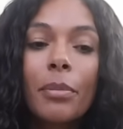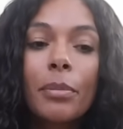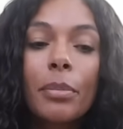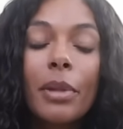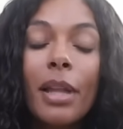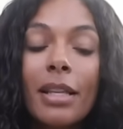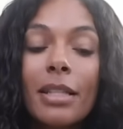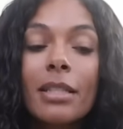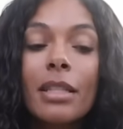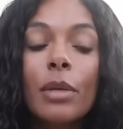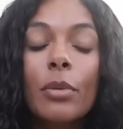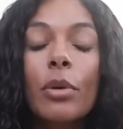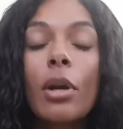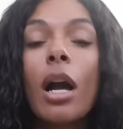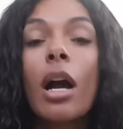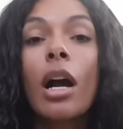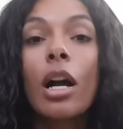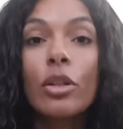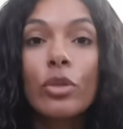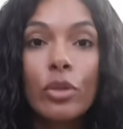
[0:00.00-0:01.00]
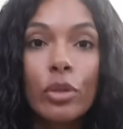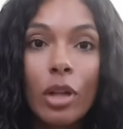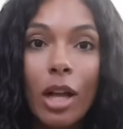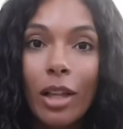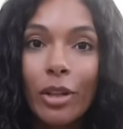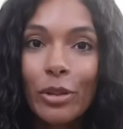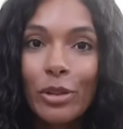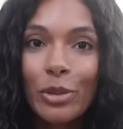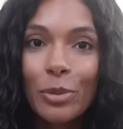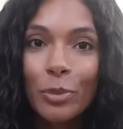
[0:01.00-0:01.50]
Plus they were
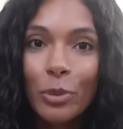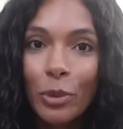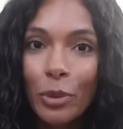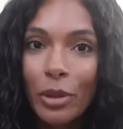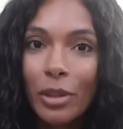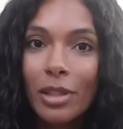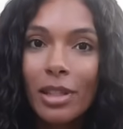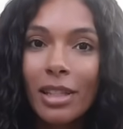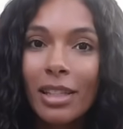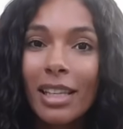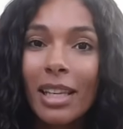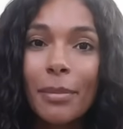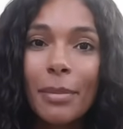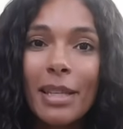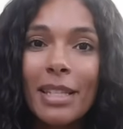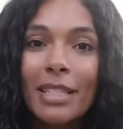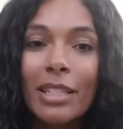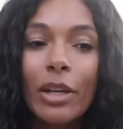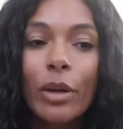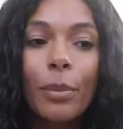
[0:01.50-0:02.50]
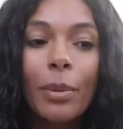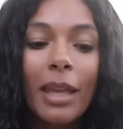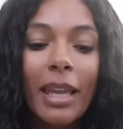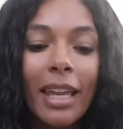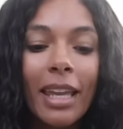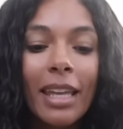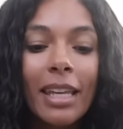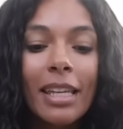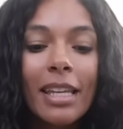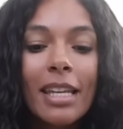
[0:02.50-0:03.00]
$100 more than the Abisco
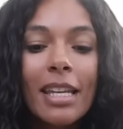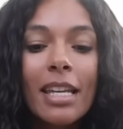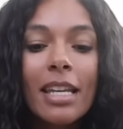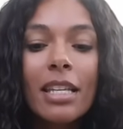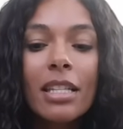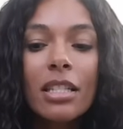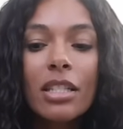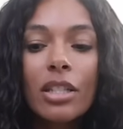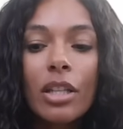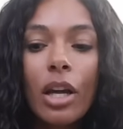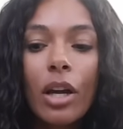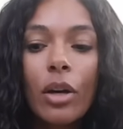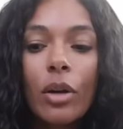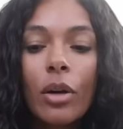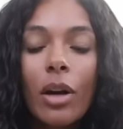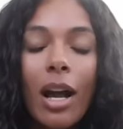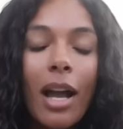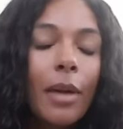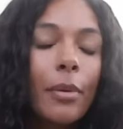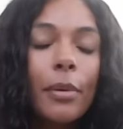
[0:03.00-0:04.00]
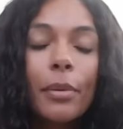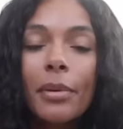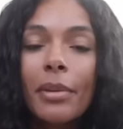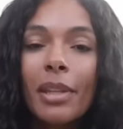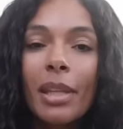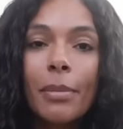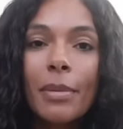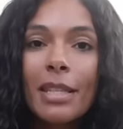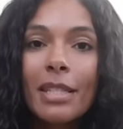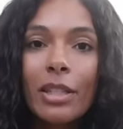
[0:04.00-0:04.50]
pant, so I went with
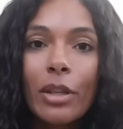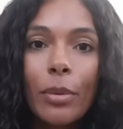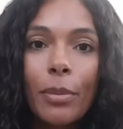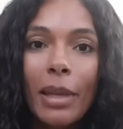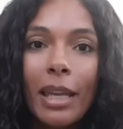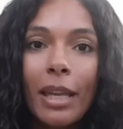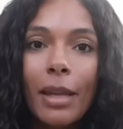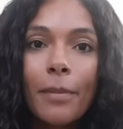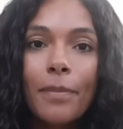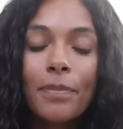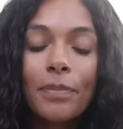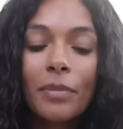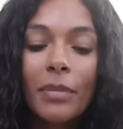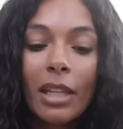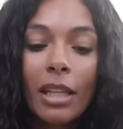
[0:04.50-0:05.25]
the Abisco pant.